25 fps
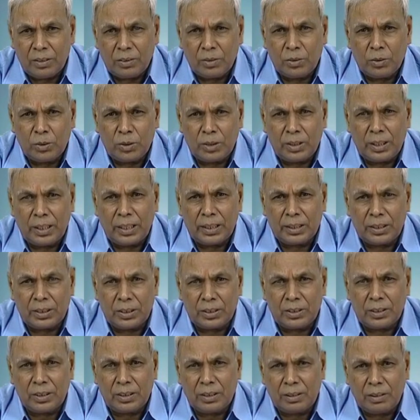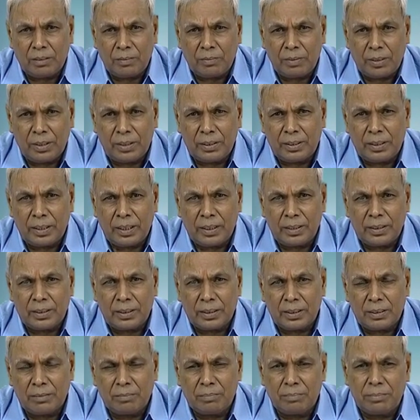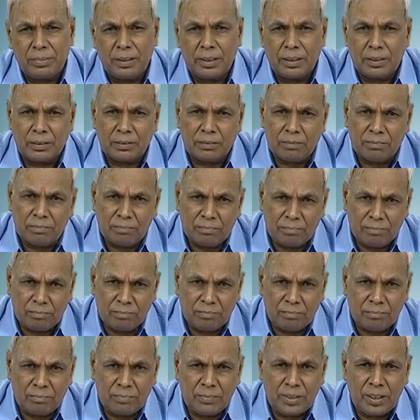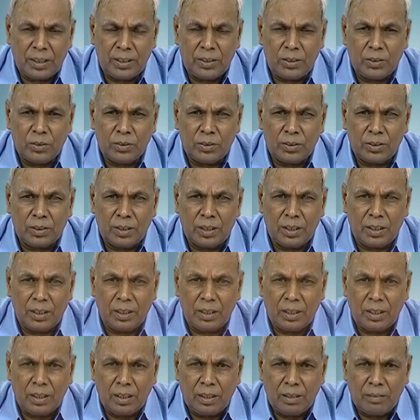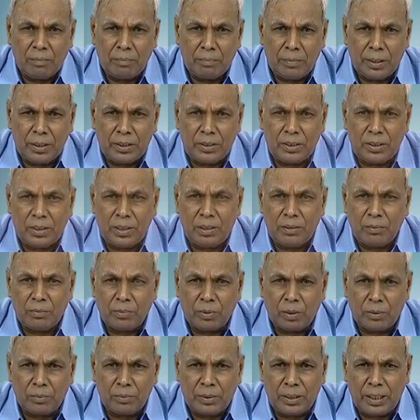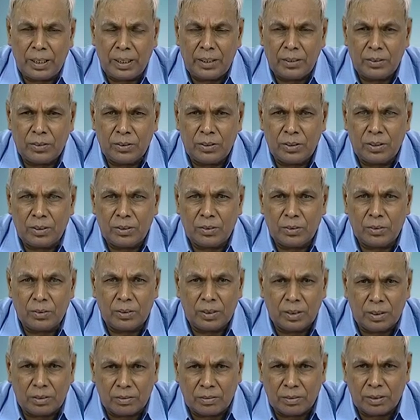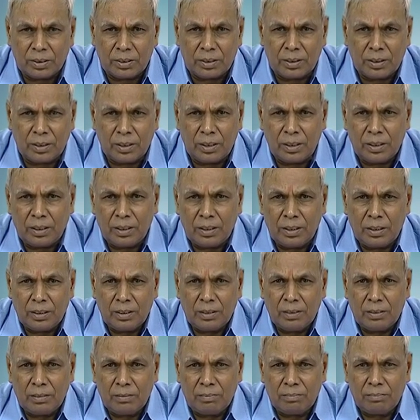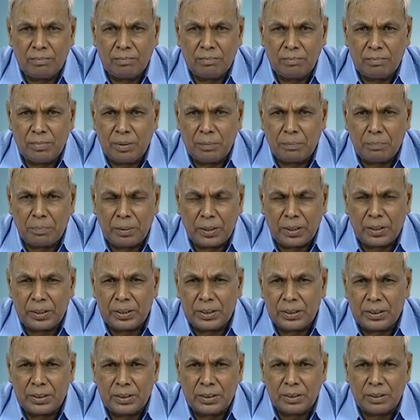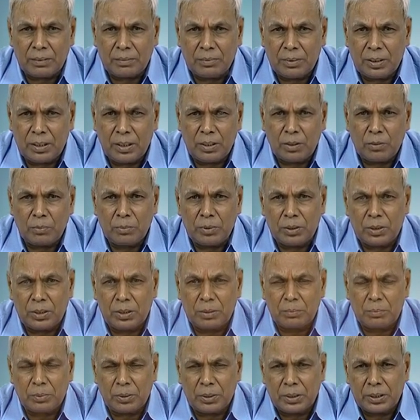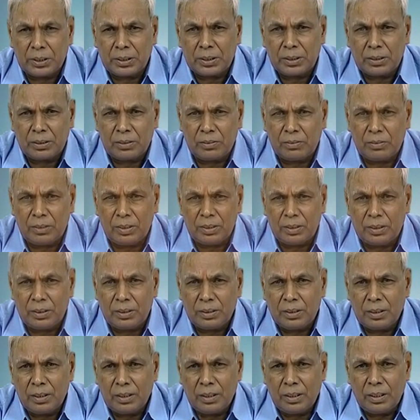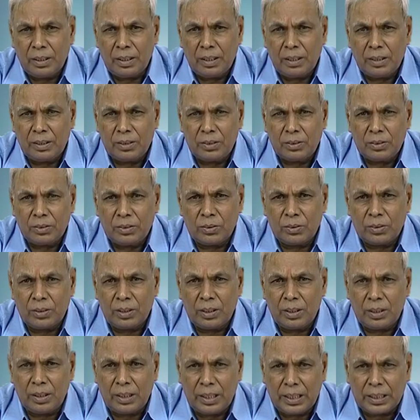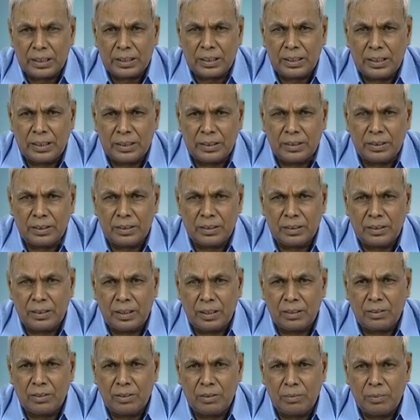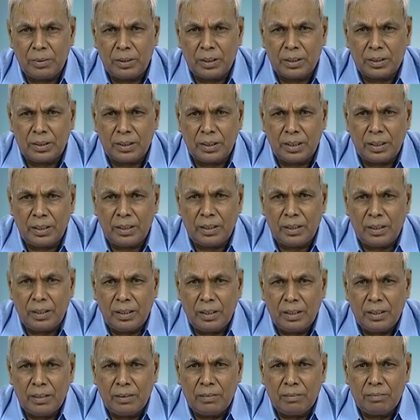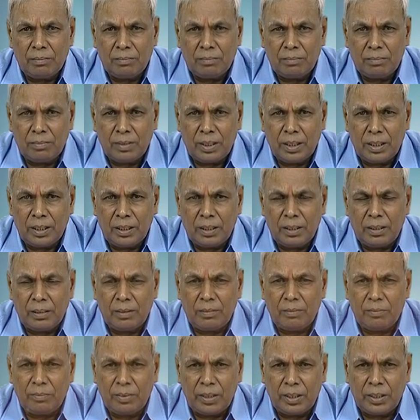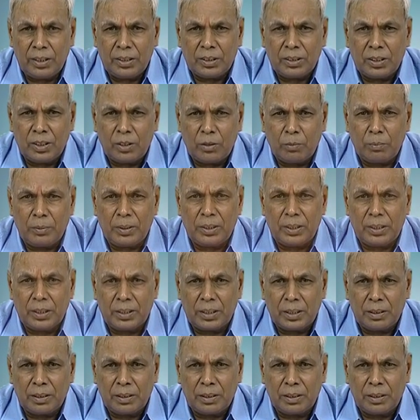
Gujarat State and Fertilizer Complex, they use the benzene from the IOC. So, this was the um, importance of the aromatic production unit and so the next lecture that will be on the various aromatic